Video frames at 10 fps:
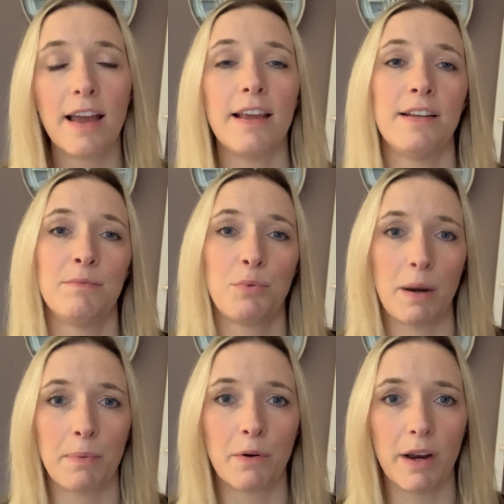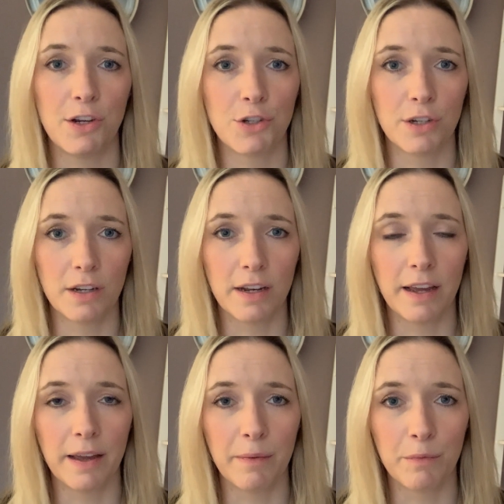in preparation
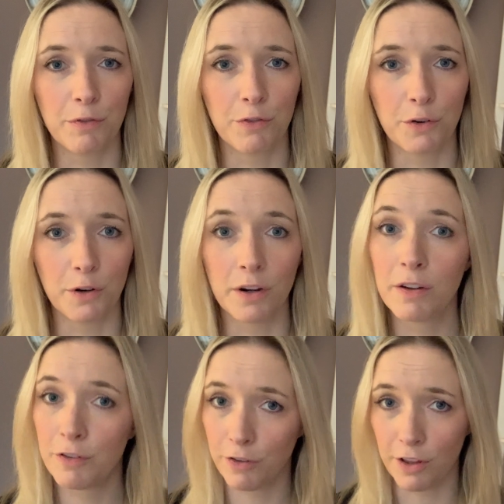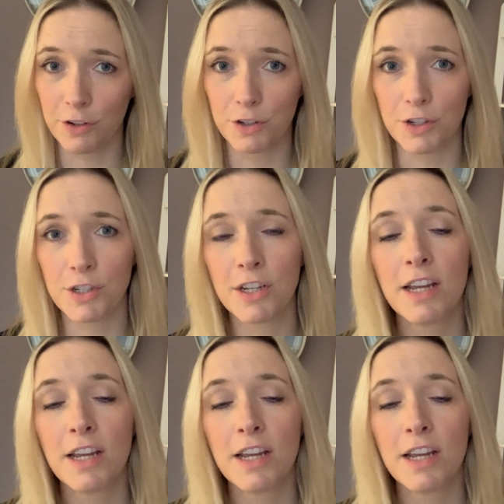for fatherhood.